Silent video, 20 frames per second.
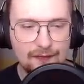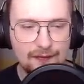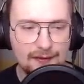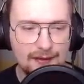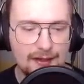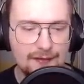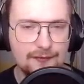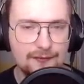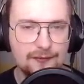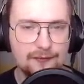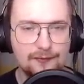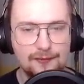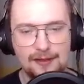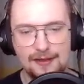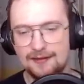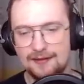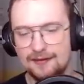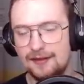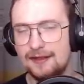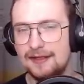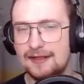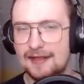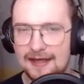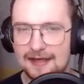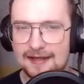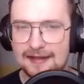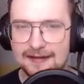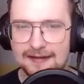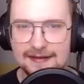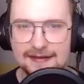level. And it's like a
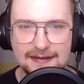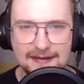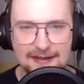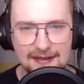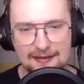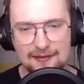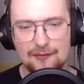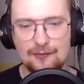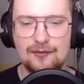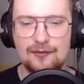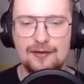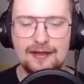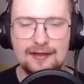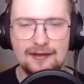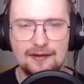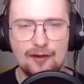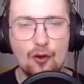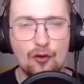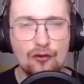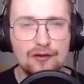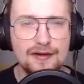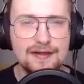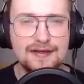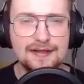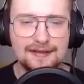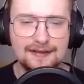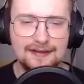legacy skin or like an origin